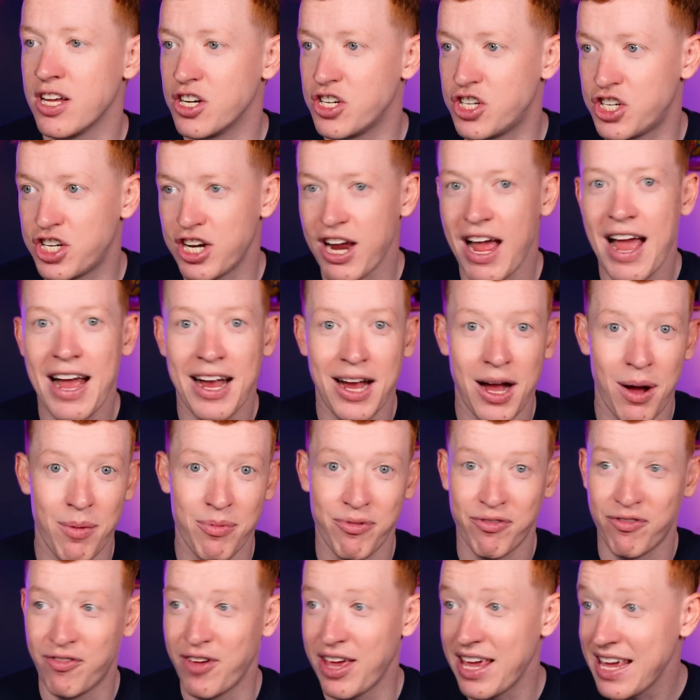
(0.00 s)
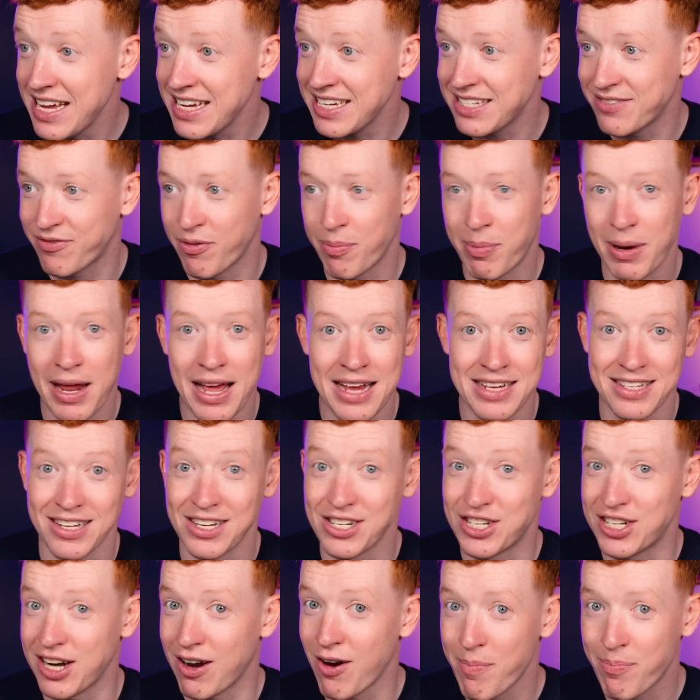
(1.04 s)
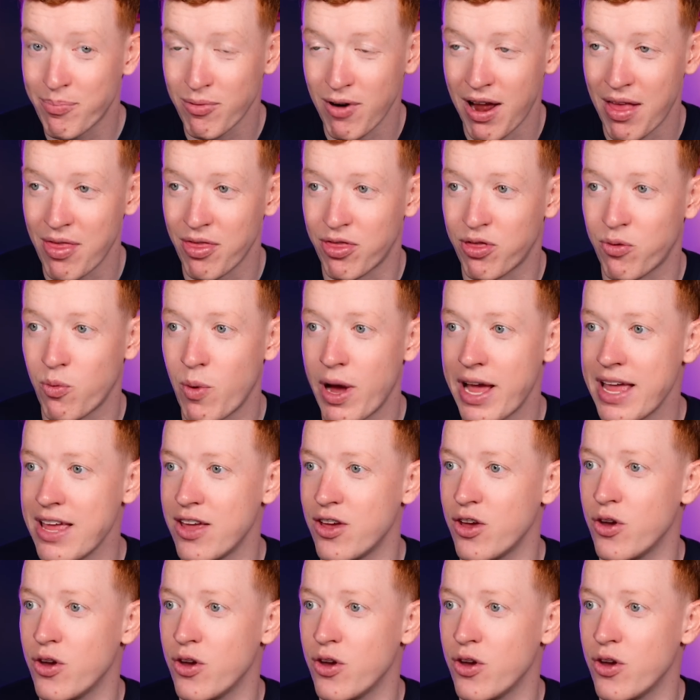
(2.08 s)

jack up fees for players like Jared Branthwaite,